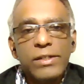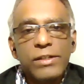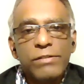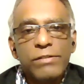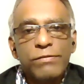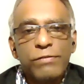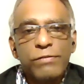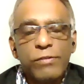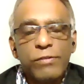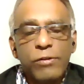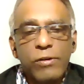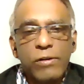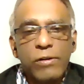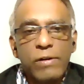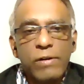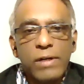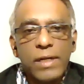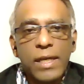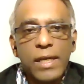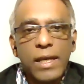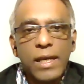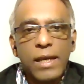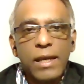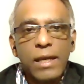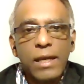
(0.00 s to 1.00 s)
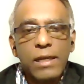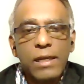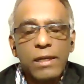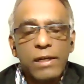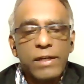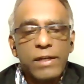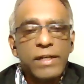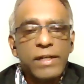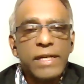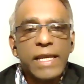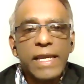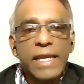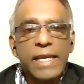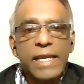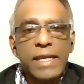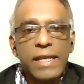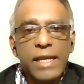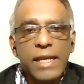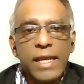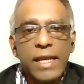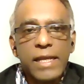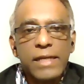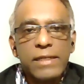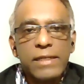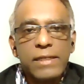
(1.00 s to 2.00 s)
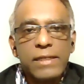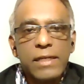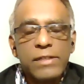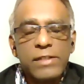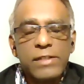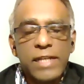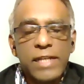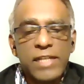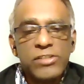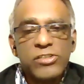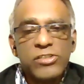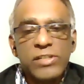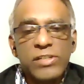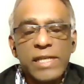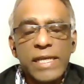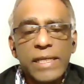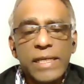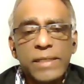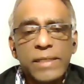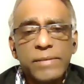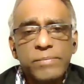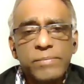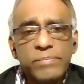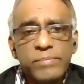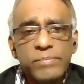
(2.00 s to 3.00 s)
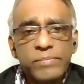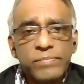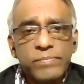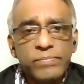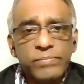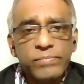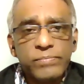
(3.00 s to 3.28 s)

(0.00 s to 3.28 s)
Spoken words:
for learning and testing.